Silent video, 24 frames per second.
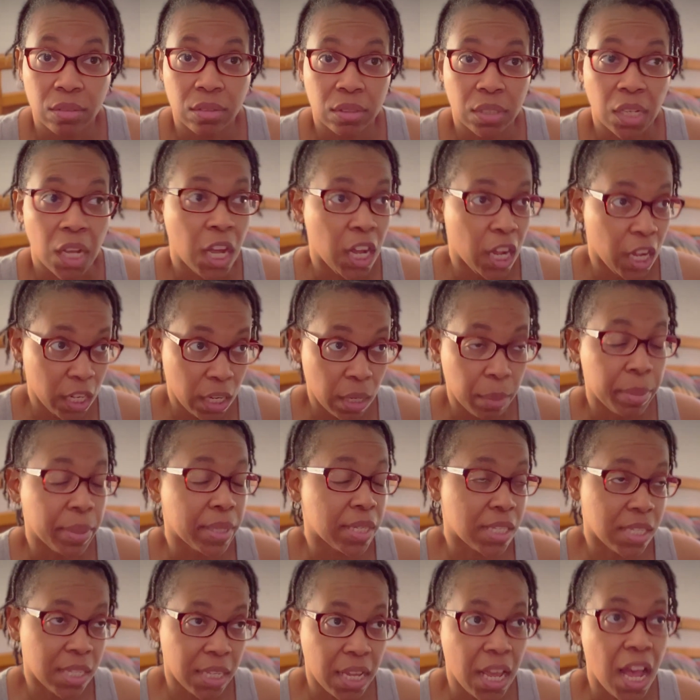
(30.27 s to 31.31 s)

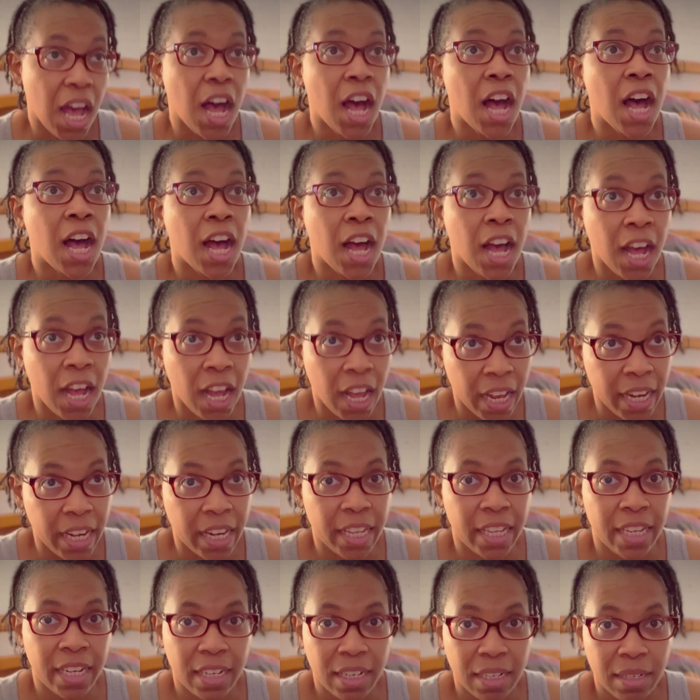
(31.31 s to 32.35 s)

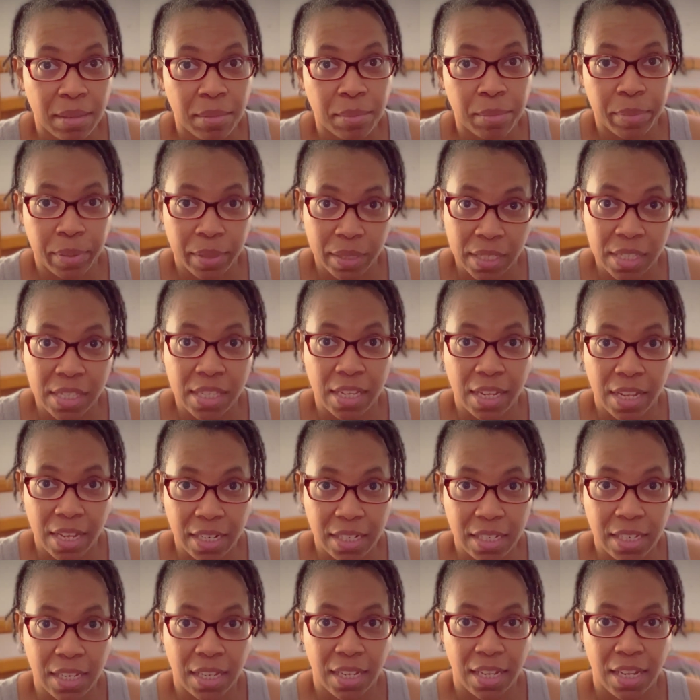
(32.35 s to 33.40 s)

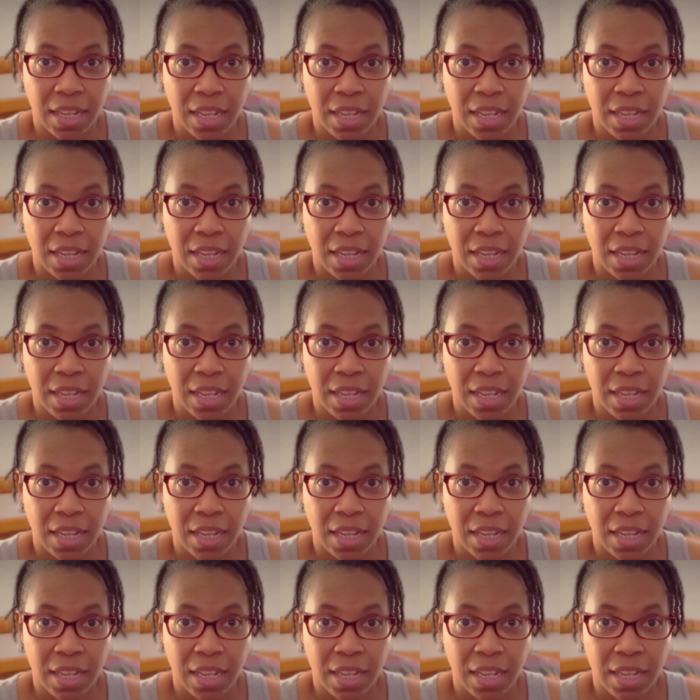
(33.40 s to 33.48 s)
100%